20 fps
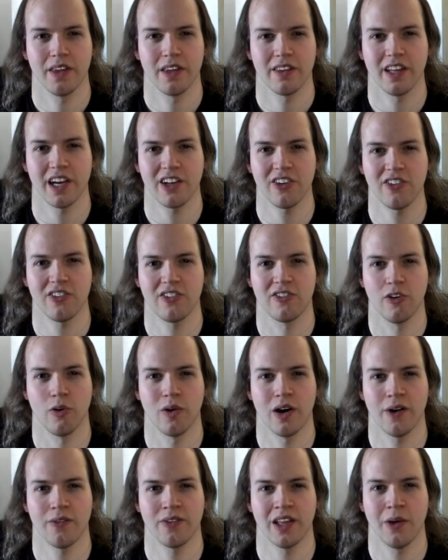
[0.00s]
They can just do
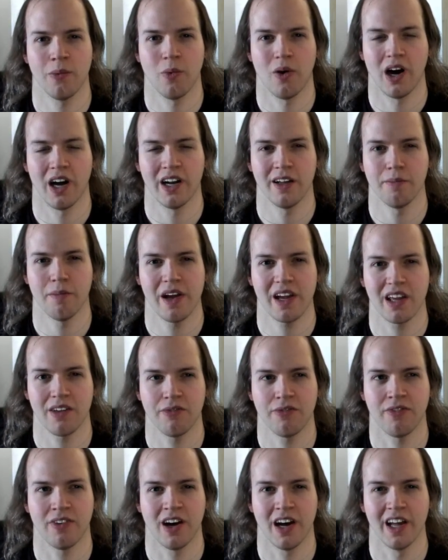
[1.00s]
whatever they want and make it
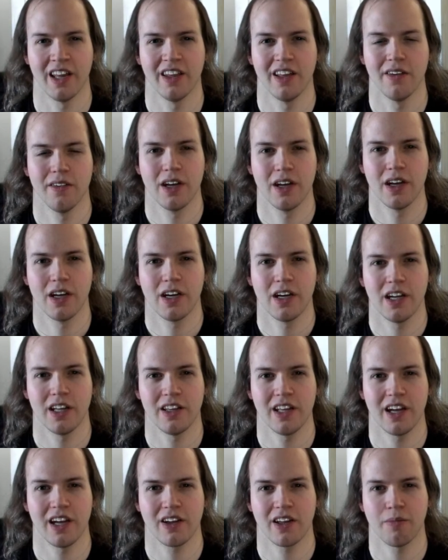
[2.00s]
fun, and
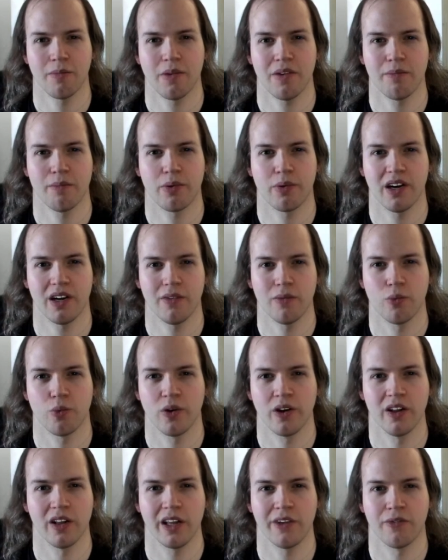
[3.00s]
they can be
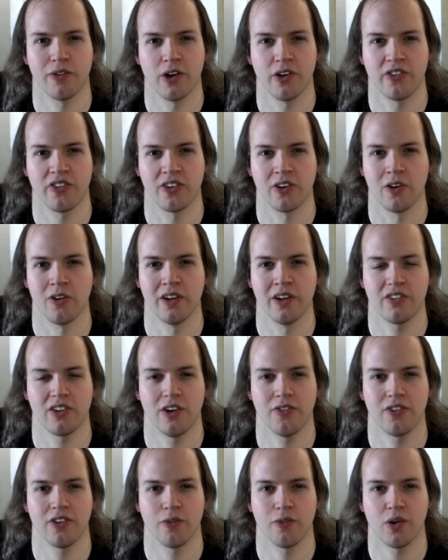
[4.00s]
really versatile in
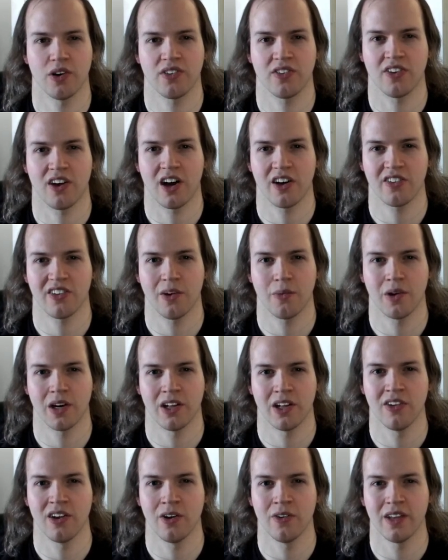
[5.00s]
terms of what songs they
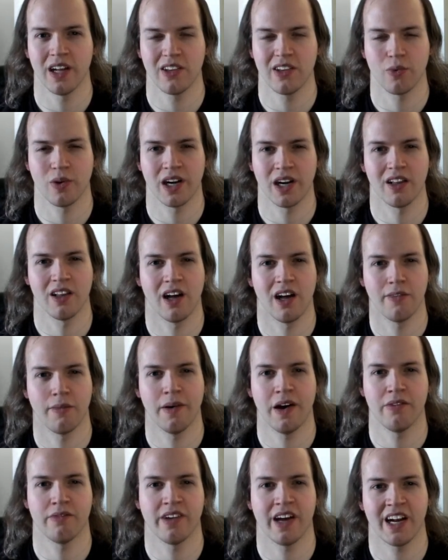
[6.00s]
want to do, and that's what I love
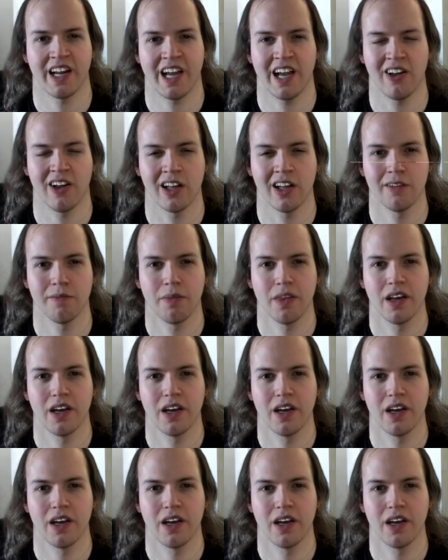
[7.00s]
about Van Halen.